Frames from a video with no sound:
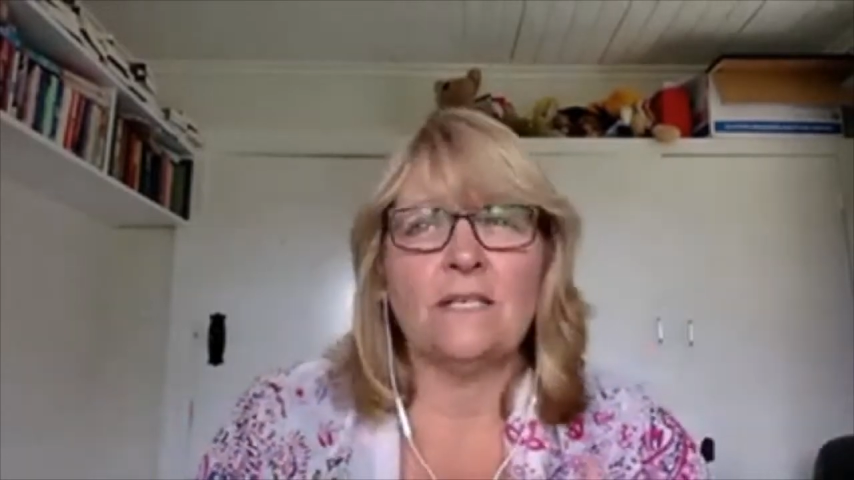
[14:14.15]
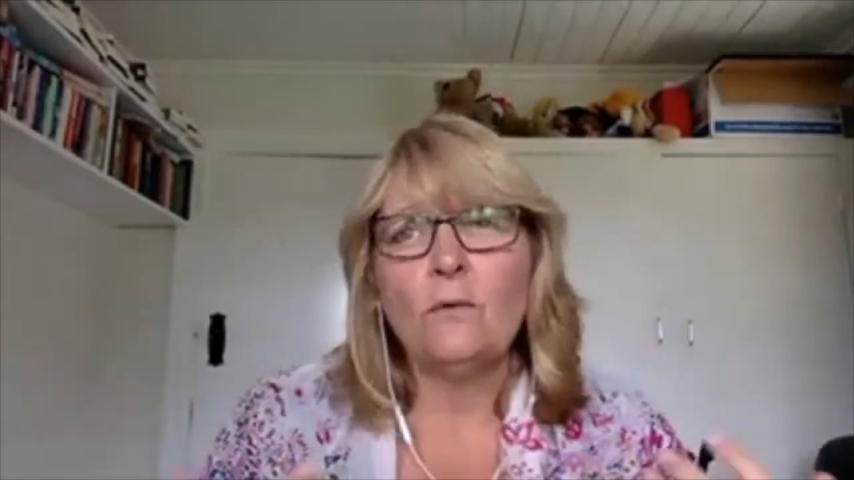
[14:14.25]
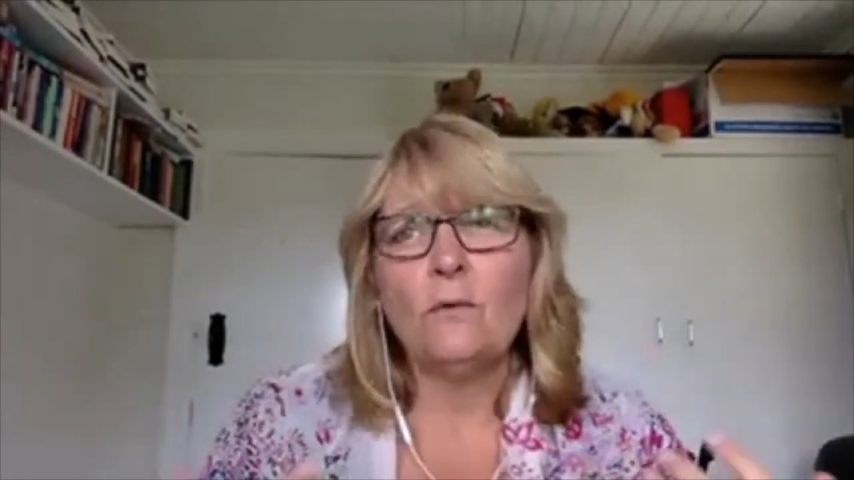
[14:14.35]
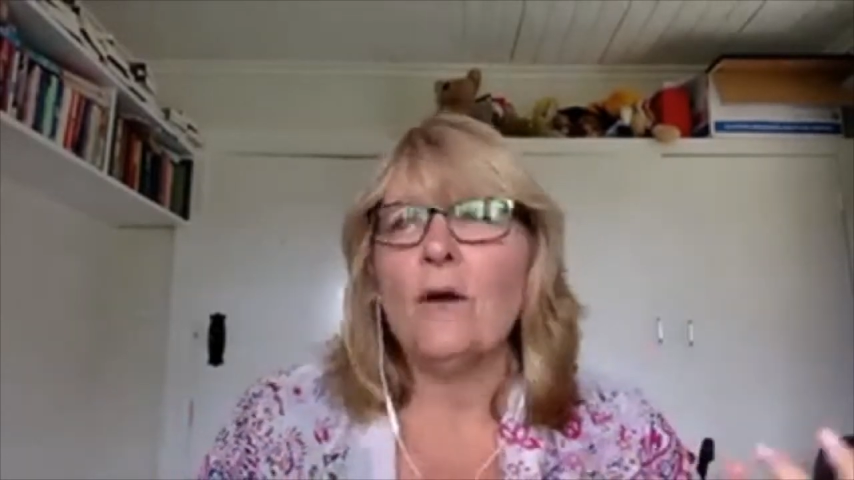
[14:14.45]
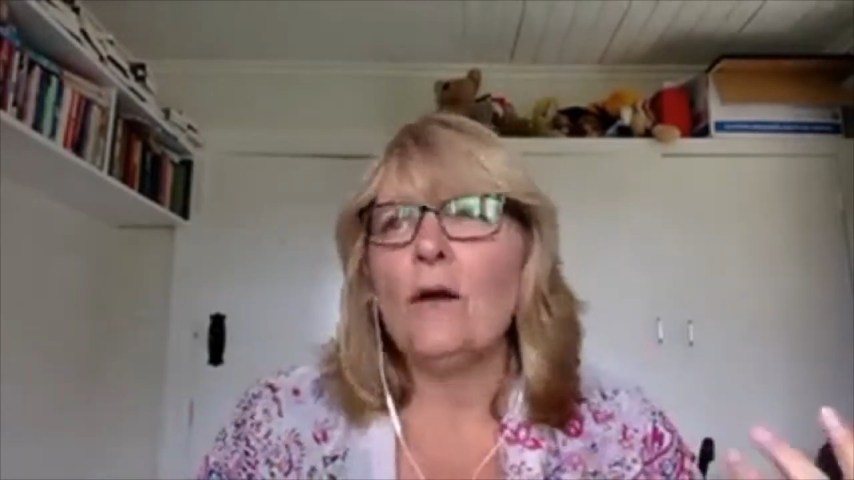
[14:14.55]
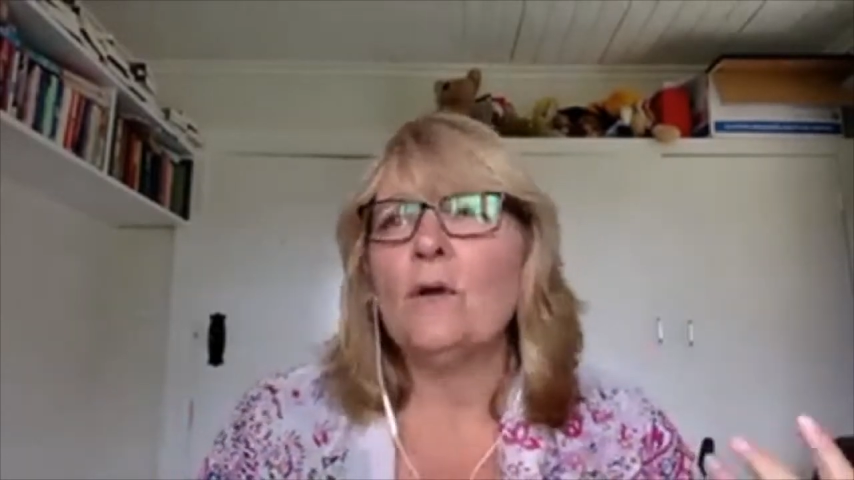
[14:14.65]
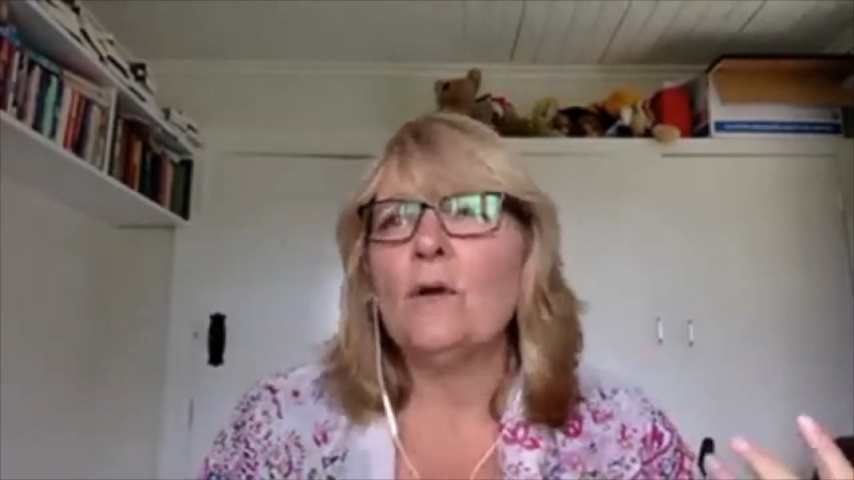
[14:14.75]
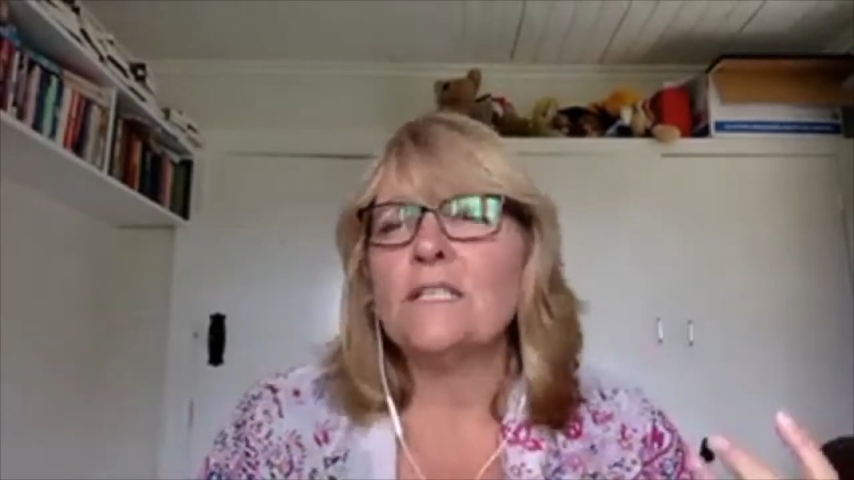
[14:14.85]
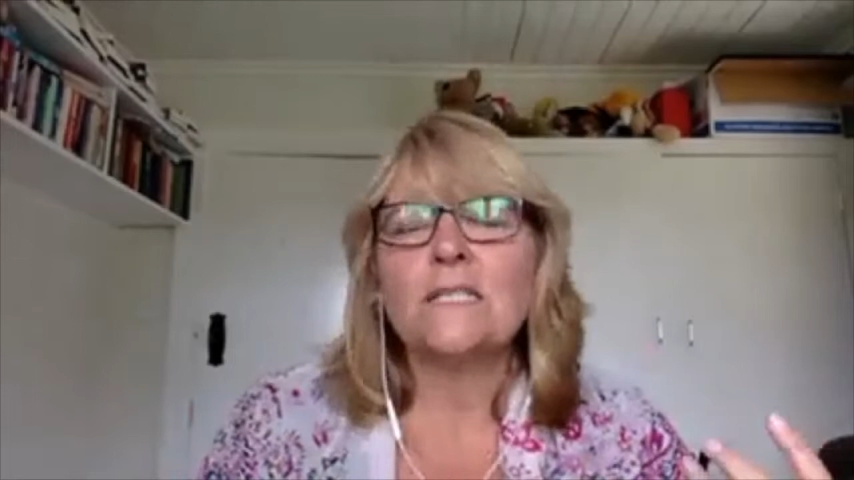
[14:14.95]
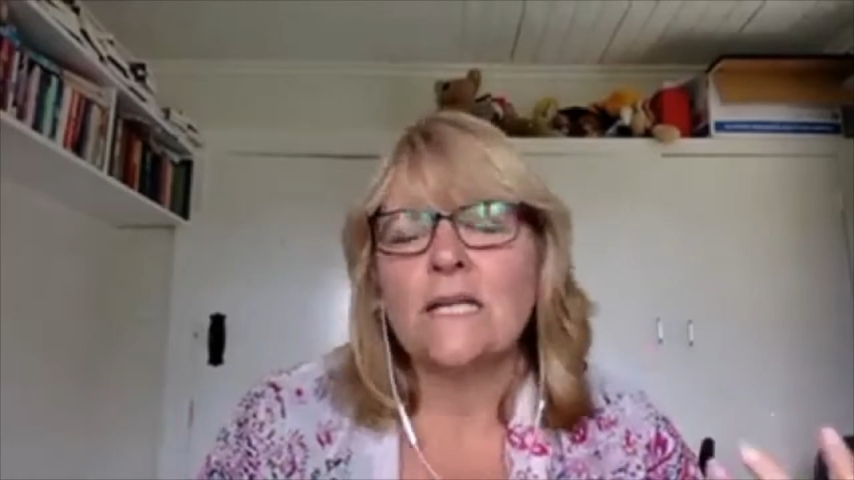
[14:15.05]
why don't we
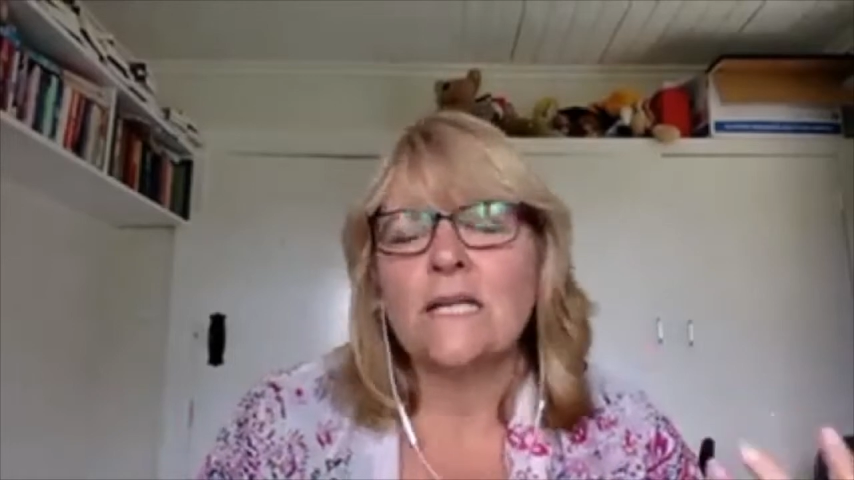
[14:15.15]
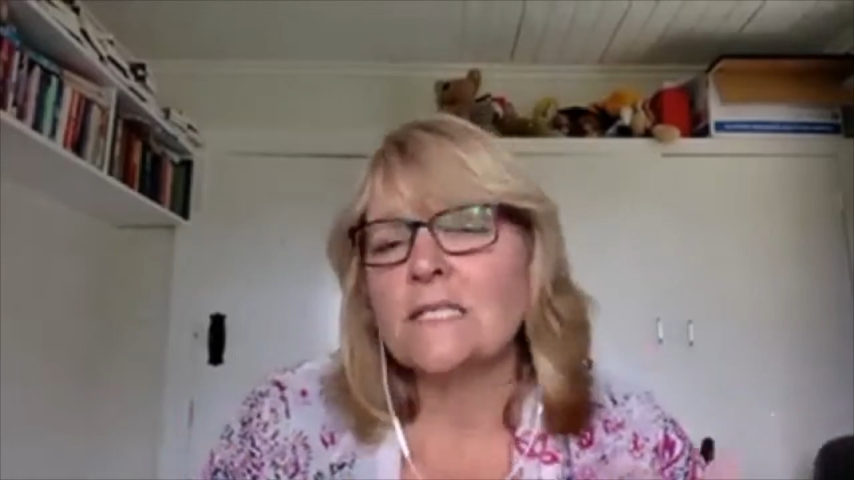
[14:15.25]
just start